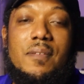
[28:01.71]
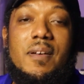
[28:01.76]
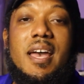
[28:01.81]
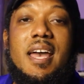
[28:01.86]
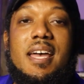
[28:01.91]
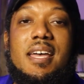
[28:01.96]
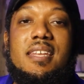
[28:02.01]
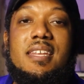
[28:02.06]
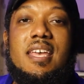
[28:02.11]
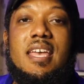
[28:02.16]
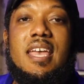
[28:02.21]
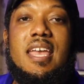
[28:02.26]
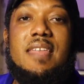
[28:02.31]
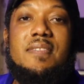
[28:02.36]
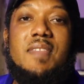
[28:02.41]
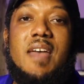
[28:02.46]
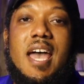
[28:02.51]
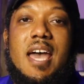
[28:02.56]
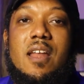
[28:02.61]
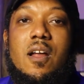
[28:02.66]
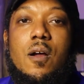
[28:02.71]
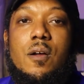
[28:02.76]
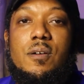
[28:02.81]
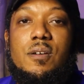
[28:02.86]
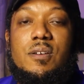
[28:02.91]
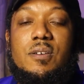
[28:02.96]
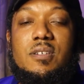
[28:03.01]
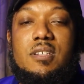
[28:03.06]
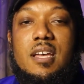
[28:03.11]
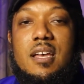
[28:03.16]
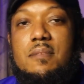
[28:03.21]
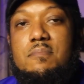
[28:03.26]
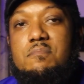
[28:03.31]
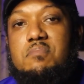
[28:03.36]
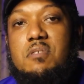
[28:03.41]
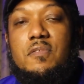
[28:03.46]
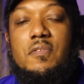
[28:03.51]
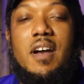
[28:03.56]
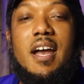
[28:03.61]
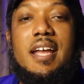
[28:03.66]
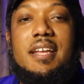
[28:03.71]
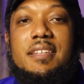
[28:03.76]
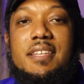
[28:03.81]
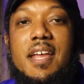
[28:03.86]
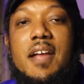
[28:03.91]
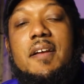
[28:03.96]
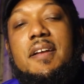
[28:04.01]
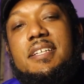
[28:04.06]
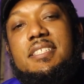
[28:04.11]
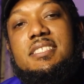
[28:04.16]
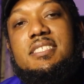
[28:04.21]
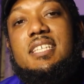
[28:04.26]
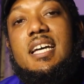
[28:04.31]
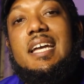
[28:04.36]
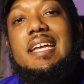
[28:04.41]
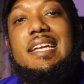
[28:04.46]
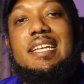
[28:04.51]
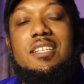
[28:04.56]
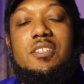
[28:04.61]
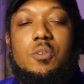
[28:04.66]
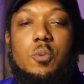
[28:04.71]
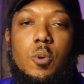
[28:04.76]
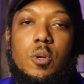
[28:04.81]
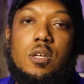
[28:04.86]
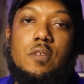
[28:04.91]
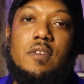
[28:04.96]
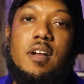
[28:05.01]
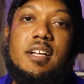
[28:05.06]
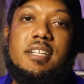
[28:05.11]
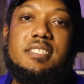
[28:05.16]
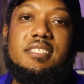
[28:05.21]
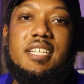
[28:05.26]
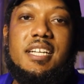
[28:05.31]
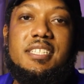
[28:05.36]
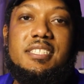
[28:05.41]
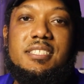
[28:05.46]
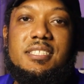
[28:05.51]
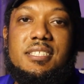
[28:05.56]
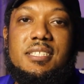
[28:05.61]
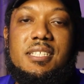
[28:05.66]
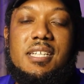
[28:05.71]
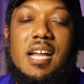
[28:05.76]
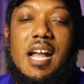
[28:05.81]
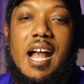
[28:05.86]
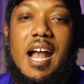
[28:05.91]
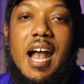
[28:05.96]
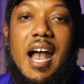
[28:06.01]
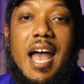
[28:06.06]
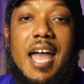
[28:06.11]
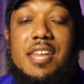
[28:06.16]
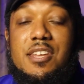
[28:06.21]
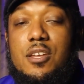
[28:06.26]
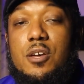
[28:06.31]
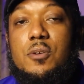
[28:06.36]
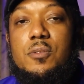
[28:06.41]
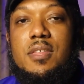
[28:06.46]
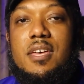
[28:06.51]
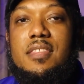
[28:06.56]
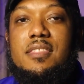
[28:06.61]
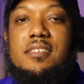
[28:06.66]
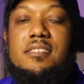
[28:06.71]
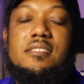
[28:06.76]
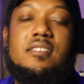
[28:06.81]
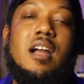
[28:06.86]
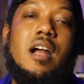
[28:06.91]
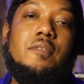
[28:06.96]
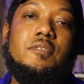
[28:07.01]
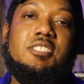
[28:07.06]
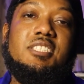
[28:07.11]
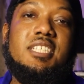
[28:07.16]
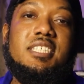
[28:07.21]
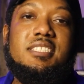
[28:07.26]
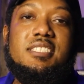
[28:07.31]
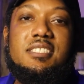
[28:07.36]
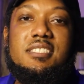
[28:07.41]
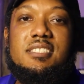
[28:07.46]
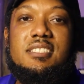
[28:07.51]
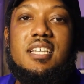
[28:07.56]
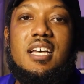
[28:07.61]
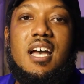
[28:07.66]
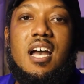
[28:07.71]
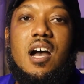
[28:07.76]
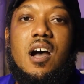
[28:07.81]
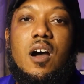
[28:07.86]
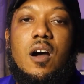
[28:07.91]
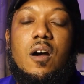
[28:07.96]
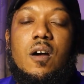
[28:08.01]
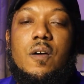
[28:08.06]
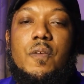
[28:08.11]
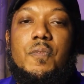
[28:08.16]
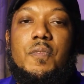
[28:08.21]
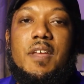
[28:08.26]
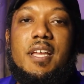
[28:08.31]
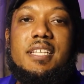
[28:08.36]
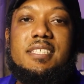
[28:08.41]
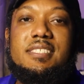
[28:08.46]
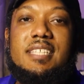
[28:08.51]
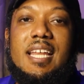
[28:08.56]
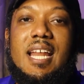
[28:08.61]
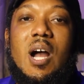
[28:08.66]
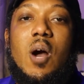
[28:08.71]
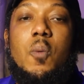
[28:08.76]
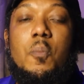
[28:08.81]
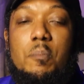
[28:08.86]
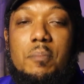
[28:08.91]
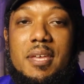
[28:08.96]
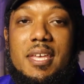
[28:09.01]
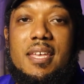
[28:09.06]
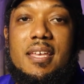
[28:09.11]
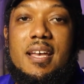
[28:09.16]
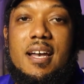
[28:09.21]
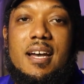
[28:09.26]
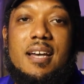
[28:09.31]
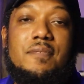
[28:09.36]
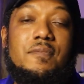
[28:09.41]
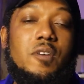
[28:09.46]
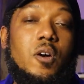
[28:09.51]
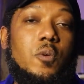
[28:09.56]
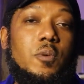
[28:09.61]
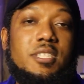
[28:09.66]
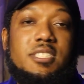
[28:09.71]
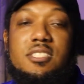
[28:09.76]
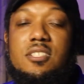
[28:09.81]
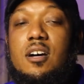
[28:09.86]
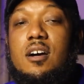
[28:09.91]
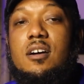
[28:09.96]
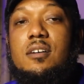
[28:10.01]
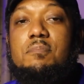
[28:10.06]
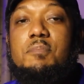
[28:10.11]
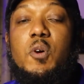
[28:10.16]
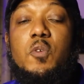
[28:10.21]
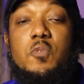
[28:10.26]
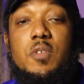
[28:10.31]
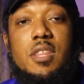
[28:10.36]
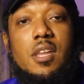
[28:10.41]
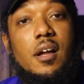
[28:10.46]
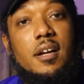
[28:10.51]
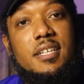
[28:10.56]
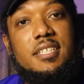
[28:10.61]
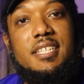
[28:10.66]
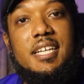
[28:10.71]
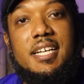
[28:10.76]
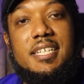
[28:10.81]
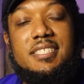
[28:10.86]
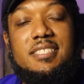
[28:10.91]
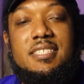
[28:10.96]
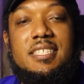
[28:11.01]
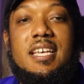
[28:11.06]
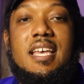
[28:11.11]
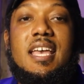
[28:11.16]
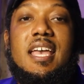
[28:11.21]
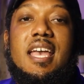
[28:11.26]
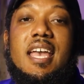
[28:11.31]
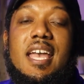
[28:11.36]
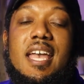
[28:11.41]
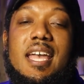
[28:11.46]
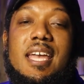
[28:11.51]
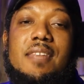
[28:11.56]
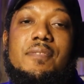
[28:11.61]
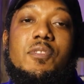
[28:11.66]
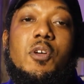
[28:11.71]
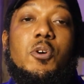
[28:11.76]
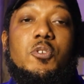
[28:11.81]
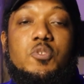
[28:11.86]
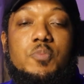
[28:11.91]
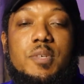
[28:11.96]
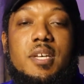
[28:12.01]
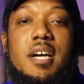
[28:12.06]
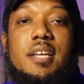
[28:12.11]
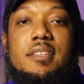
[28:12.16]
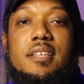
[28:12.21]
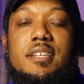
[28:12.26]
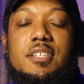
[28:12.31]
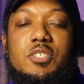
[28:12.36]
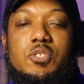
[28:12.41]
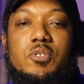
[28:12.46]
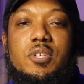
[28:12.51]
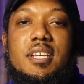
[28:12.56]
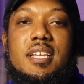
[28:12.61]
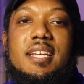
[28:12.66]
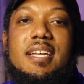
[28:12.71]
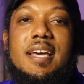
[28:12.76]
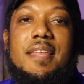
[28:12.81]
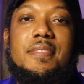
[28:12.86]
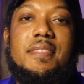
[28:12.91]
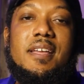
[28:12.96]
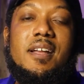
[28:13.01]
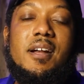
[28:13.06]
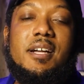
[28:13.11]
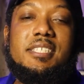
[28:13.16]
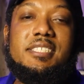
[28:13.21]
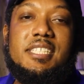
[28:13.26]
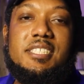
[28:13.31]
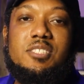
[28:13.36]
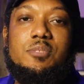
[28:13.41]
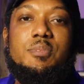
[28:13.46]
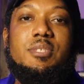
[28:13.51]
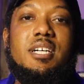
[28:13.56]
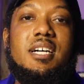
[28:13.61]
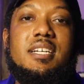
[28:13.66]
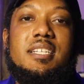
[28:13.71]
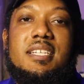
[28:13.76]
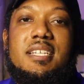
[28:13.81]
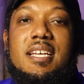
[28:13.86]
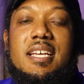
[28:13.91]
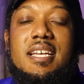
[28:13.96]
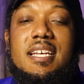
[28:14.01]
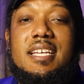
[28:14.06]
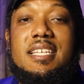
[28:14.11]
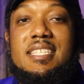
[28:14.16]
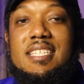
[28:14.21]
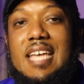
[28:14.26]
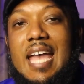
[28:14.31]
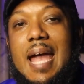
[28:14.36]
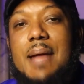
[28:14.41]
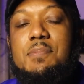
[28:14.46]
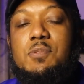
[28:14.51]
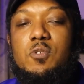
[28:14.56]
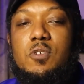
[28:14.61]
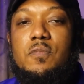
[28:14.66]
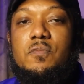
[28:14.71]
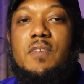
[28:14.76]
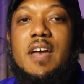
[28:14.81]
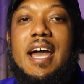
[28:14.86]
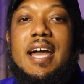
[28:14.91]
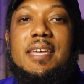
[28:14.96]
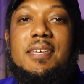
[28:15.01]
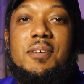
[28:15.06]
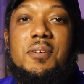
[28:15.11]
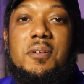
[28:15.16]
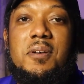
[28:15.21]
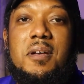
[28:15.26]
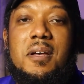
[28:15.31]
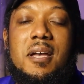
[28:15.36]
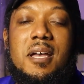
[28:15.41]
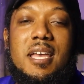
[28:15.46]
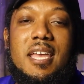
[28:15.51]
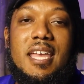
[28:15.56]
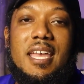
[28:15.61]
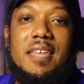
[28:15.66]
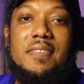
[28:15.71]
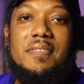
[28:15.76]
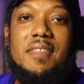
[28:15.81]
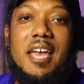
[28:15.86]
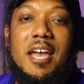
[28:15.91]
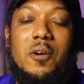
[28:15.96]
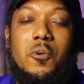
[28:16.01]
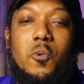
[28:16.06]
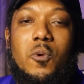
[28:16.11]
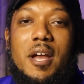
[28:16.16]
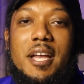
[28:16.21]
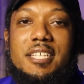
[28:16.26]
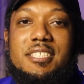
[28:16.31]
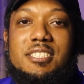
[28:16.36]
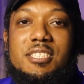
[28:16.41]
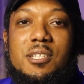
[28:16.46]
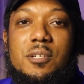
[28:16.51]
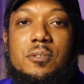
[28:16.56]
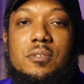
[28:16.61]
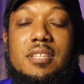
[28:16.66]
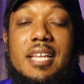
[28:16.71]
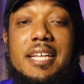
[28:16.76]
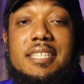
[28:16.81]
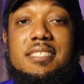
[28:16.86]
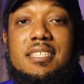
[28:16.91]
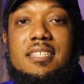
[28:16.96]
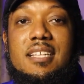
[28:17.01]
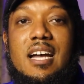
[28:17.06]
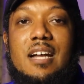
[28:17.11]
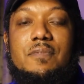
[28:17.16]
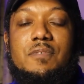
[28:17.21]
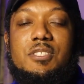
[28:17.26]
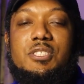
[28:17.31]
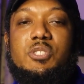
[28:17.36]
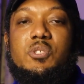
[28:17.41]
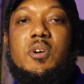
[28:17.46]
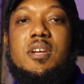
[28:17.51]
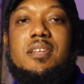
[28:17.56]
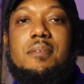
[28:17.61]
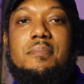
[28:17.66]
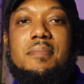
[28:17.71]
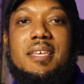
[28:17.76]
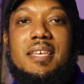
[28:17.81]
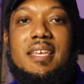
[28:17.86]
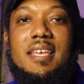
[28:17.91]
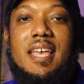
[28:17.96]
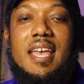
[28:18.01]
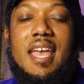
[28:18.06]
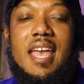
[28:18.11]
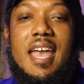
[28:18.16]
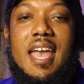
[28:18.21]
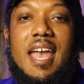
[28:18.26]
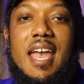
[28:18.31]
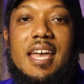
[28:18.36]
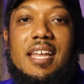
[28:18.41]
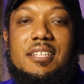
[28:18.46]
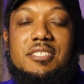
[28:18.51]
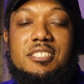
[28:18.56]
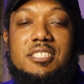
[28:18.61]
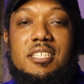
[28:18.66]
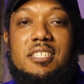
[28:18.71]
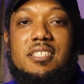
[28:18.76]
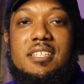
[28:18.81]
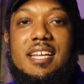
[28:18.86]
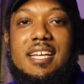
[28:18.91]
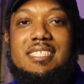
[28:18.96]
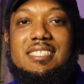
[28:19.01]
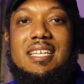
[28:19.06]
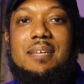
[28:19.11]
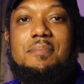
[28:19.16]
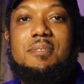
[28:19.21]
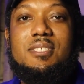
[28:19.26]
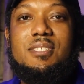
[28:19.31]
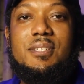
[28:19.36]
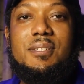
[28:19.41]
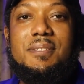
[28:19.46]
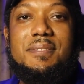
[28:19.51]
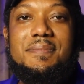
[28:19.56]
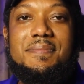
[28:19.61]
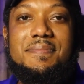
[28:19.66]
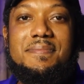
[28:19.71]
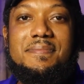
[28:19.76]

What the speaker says: I've had that are going to provide their insight into the world of architecture. I know that these conversations are things that help me. I've always taught both with architects and those beyond the industry, and I think Architecture Beyond is capturing value in that way. So thanks a lot for joining me, and I'll see you in the next episode.